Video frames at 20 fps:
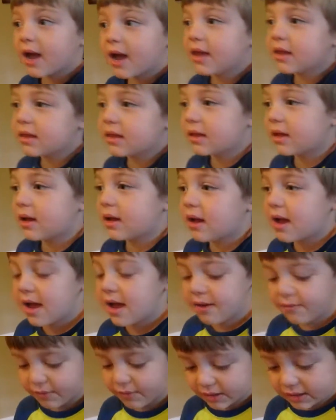guys,
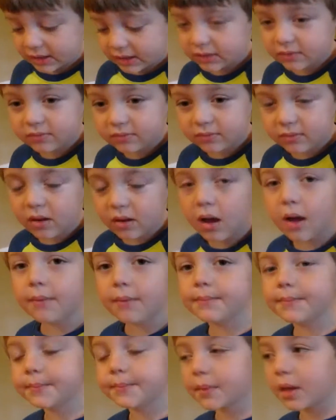I was some
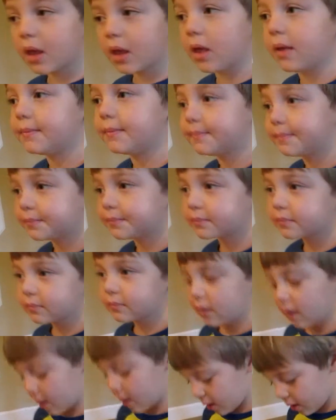um um
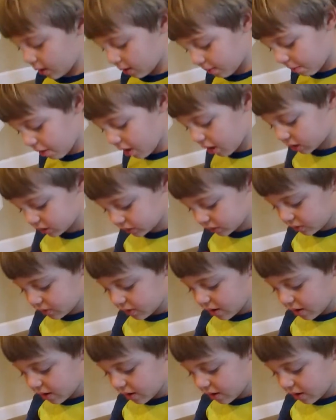pop show